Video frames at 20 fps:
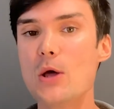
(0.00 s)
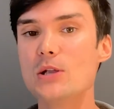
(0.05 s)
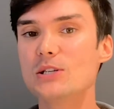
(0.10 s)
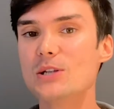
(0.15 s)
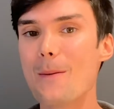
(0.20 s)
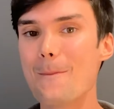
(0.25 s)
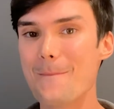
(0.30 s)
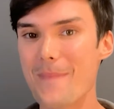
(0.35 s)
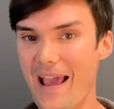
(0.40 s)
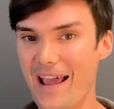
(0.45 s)

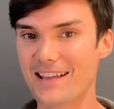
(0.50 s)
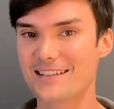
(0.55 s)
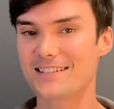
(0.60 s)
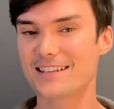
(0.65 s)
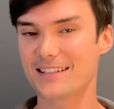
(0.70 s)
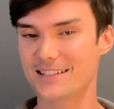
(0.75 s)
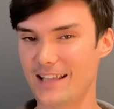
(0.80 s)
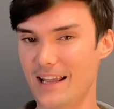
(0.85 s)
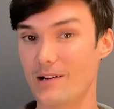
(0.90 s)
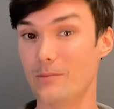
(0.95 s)
to make
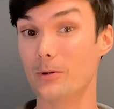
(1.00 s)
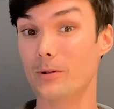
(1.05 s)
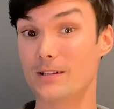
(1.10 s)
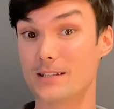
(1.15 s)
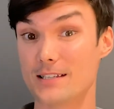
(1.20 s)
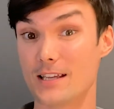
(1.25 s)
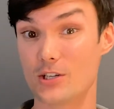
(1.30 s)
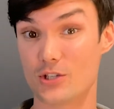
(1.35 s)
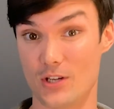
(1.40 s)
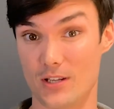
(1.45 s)
sustainable
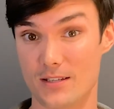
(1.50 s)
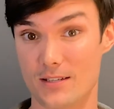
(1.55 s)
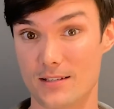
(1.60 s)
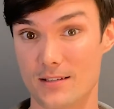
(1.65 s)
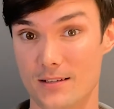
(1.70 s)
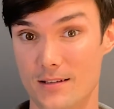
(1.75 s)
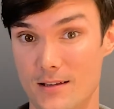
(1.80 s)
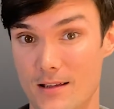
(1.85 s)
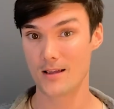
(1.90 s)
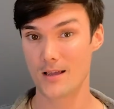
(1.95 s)
decisions.
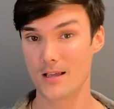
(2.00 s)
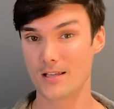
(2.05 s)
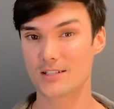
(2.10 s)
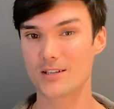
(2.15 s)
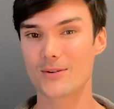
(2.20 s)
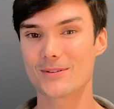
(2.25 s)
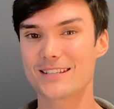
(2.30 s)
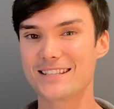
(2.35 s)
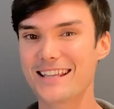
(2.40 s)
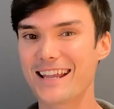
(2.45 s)

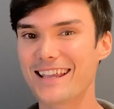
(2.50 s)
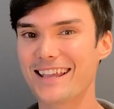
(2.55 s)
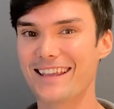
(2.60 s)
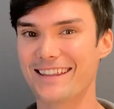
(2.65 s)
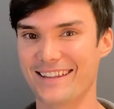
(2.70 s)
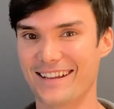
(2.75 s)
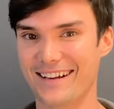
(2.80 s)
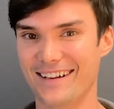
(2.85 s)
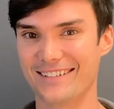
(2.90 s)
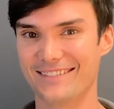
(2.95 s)
So stick
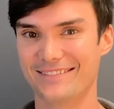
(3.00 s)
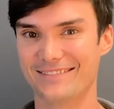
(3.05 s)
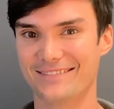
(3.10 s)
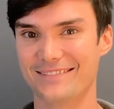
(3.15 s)
in there.